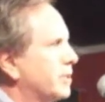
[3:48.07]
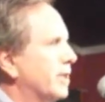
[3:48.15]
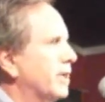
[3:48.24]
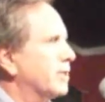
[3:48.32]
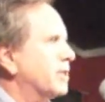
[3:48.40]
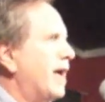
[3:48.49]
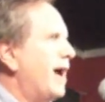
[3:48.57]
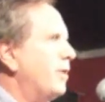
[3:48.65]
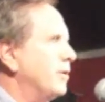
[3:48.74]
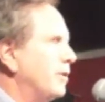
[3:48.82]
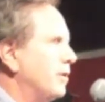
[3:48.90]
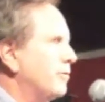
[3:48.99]
to get us
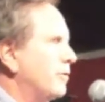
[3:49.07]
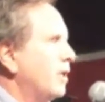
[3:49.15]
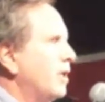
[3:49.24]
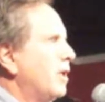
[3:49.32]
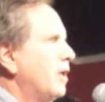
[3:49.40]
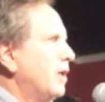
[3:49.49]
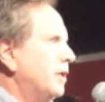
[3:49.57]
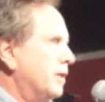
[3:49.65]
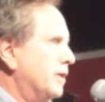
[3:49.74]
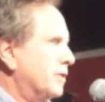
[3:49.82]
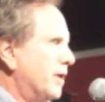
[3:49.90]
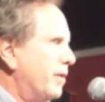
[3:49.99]
out of
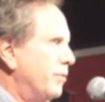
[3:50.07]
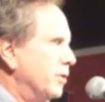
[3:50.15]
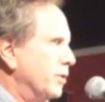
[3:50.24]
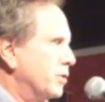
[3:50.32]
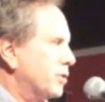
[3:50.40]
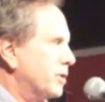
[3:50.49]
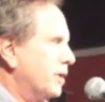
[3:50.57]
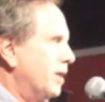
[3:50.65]
this ambush.